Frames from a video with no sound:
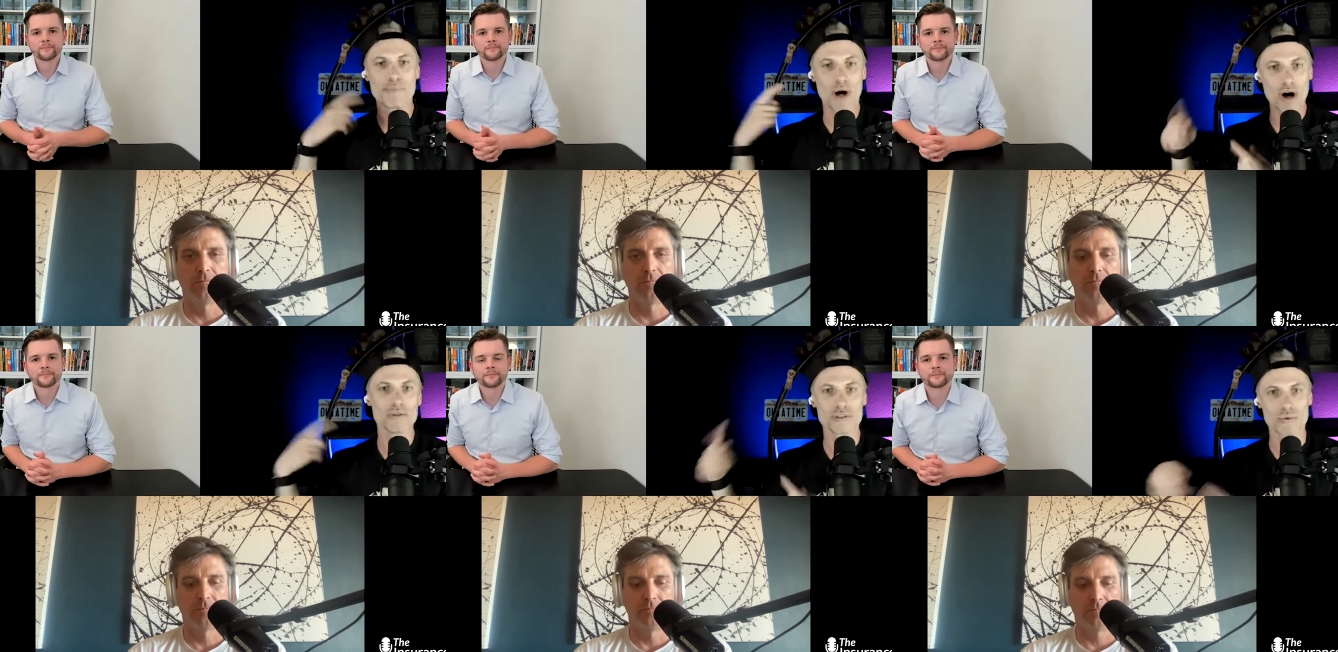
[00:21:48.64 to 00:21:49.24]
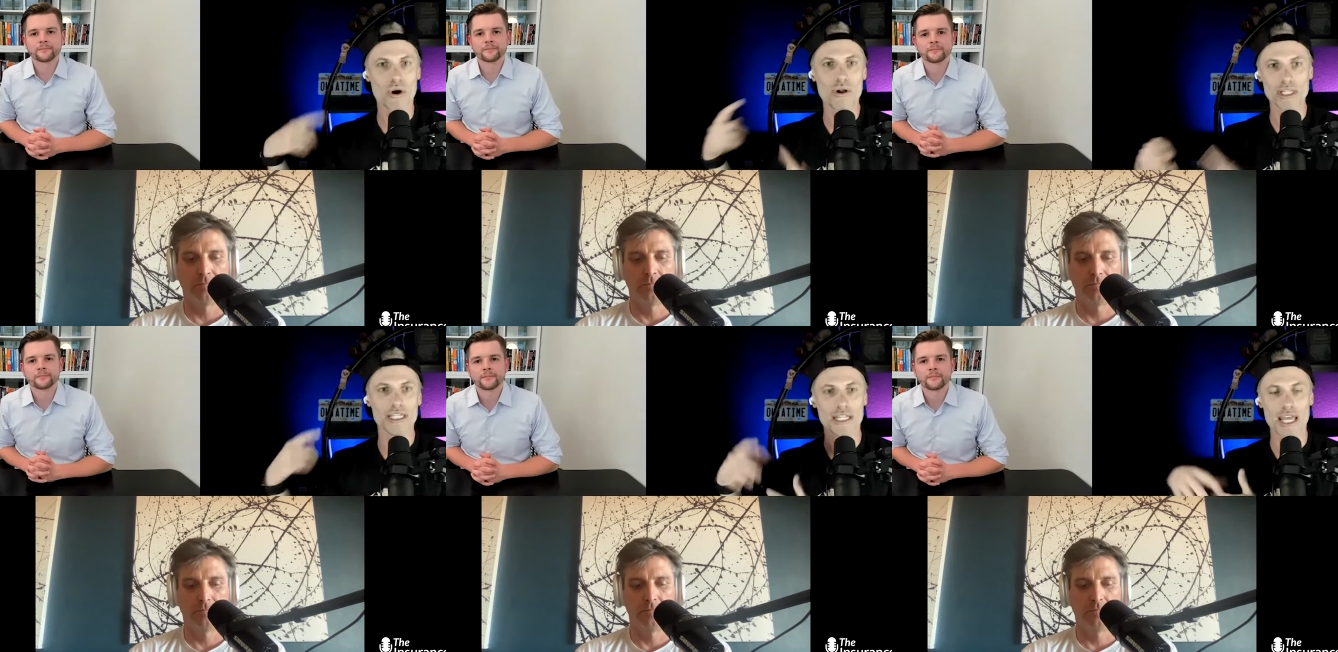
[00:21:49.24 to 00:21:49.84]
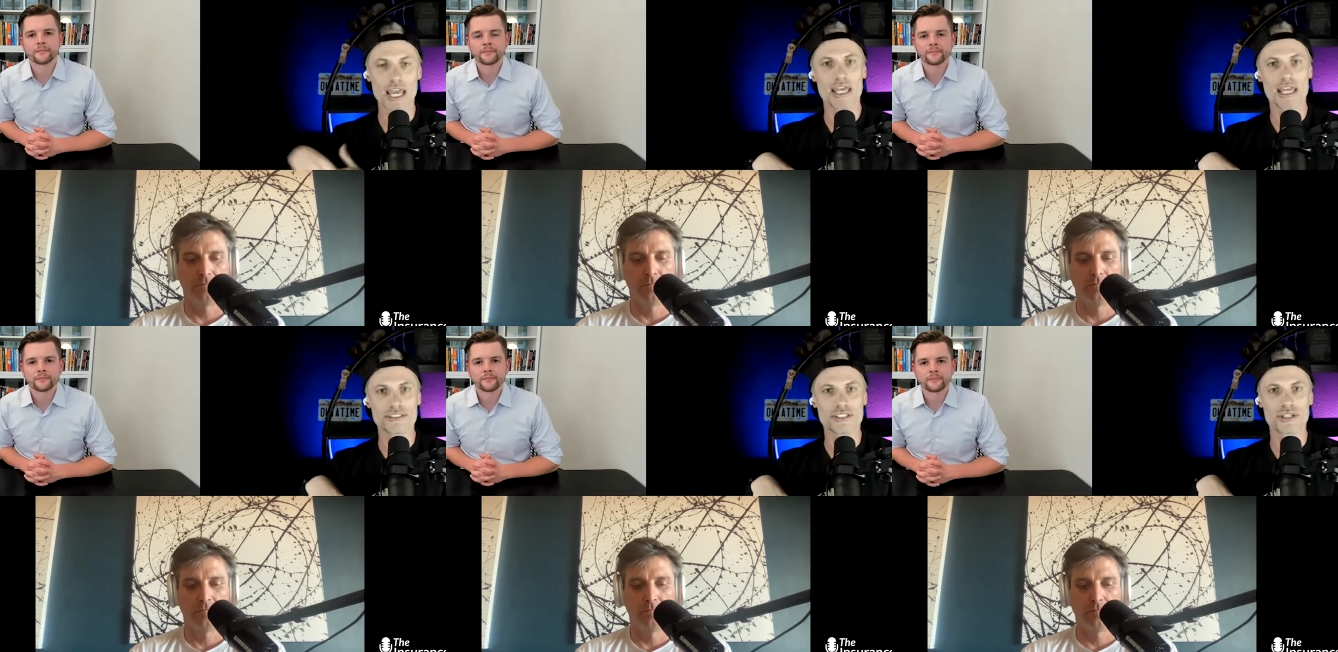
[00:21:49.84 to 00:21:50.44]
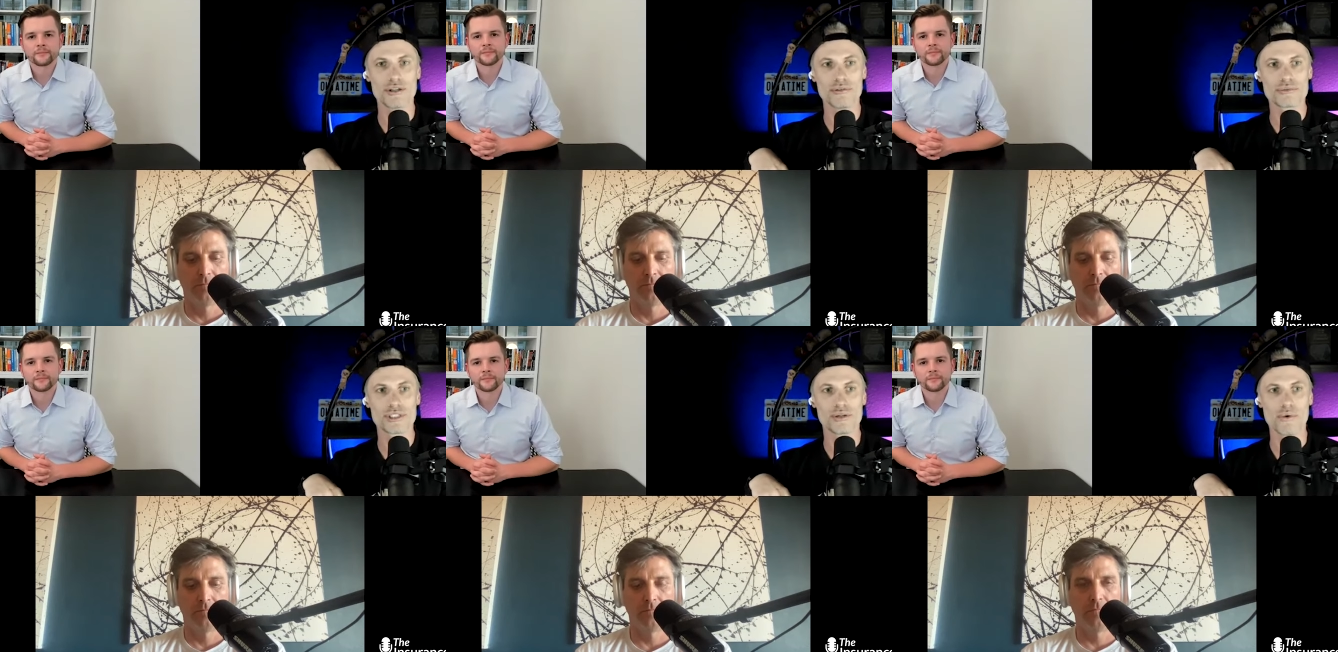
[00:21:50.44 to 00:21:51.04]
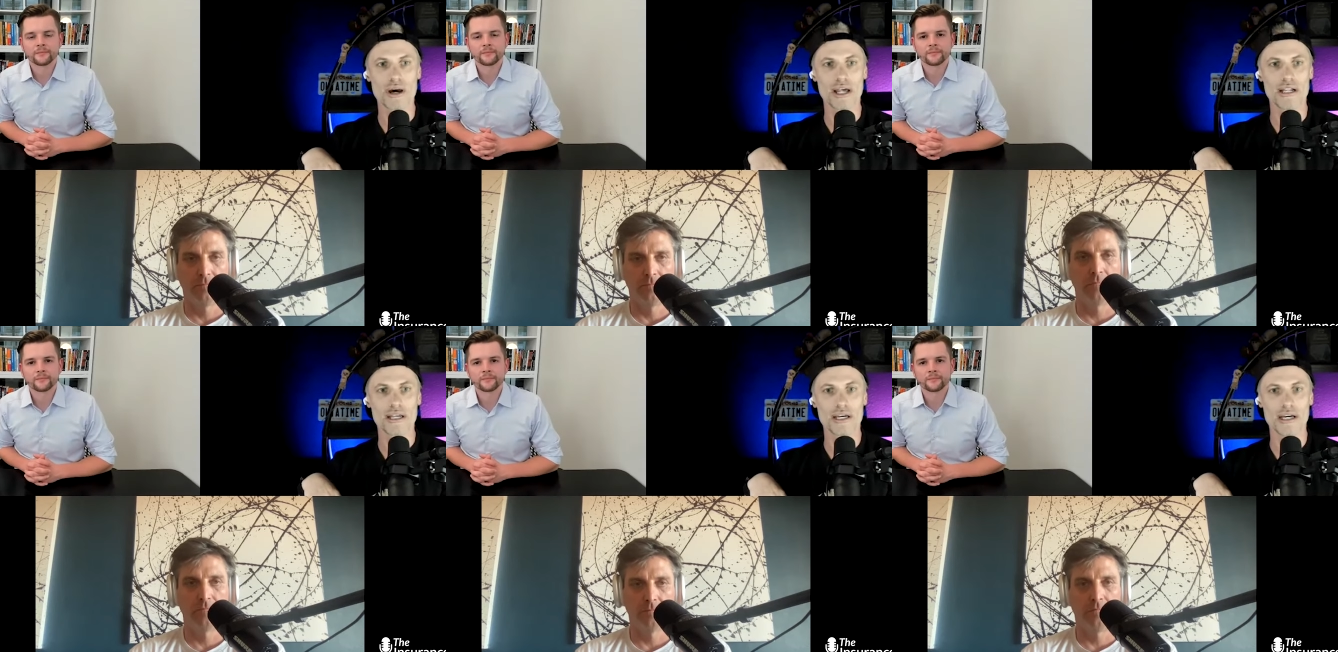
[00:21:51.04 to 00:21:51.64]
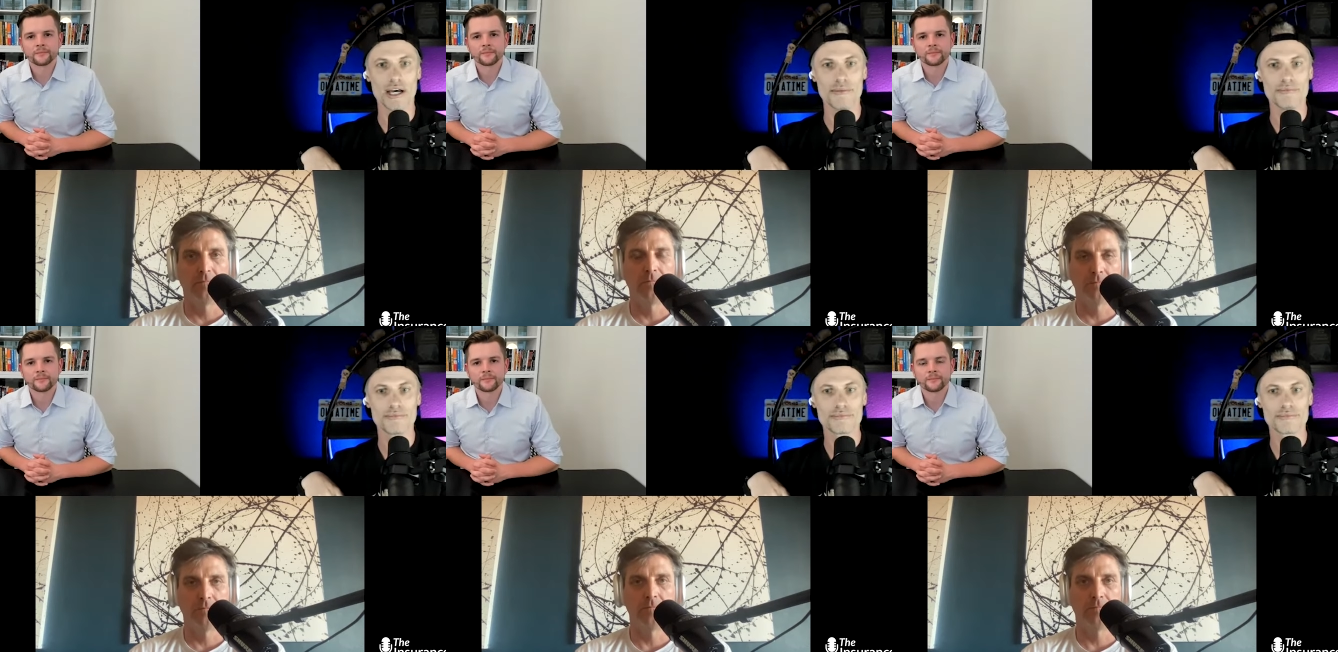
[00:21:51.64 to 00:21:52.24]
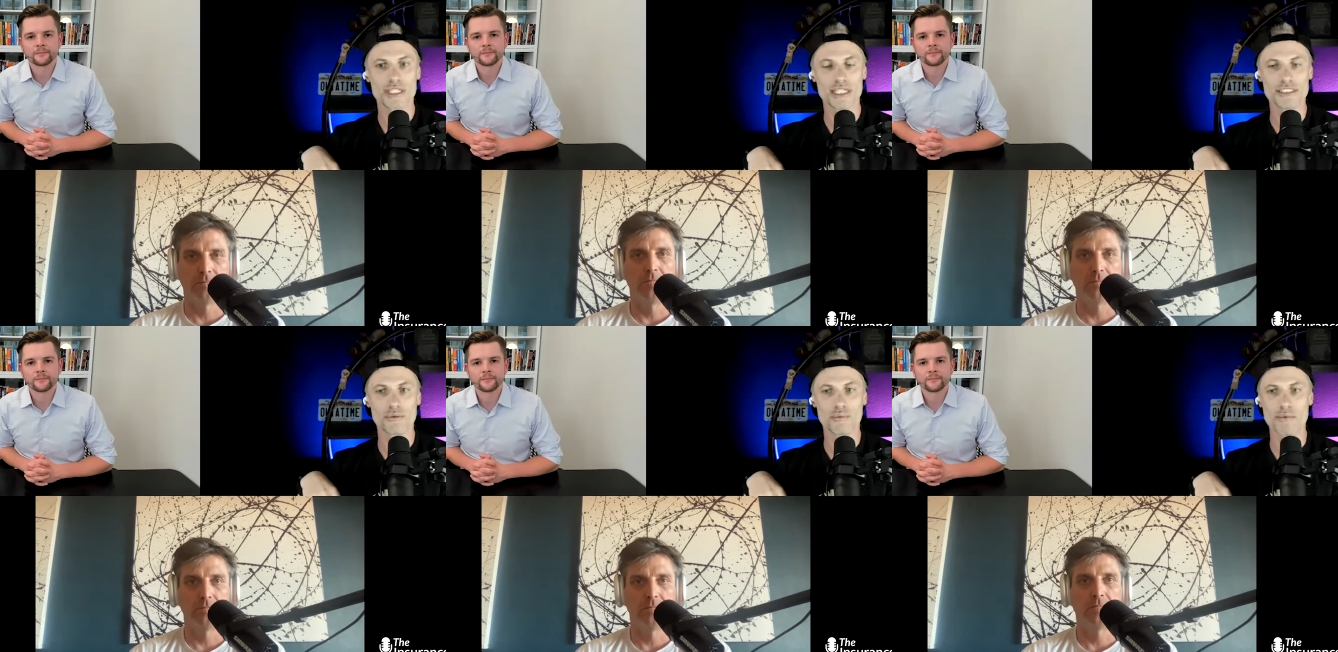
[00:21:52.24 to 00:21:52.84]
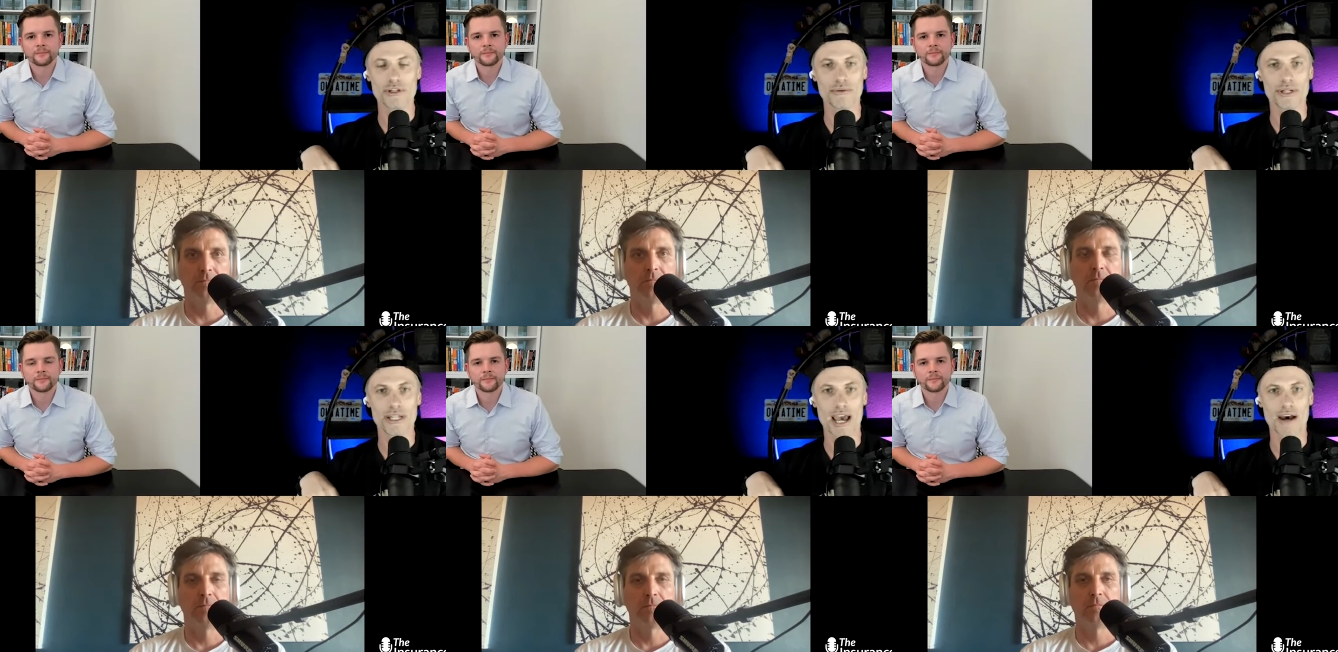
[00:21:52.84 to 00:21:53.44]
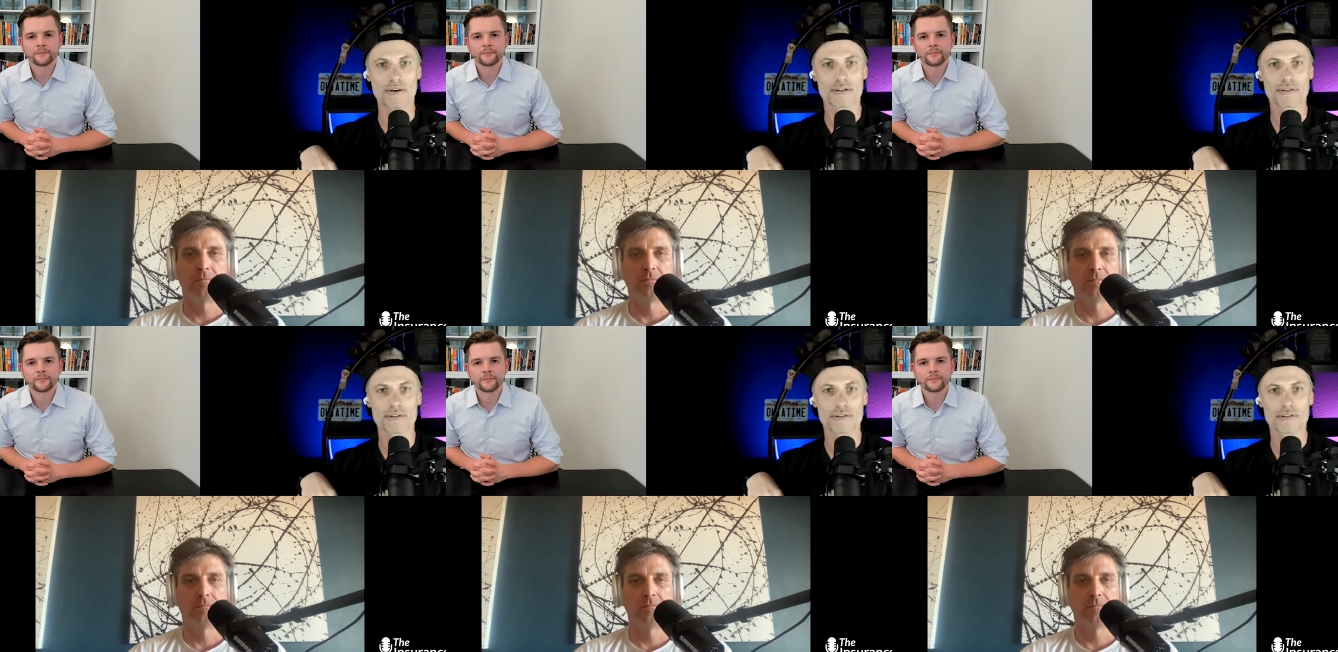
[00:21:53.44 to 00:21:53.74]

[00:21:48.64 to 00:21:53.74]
Speaker 1: ball was rolling into to what um into what we're doing now,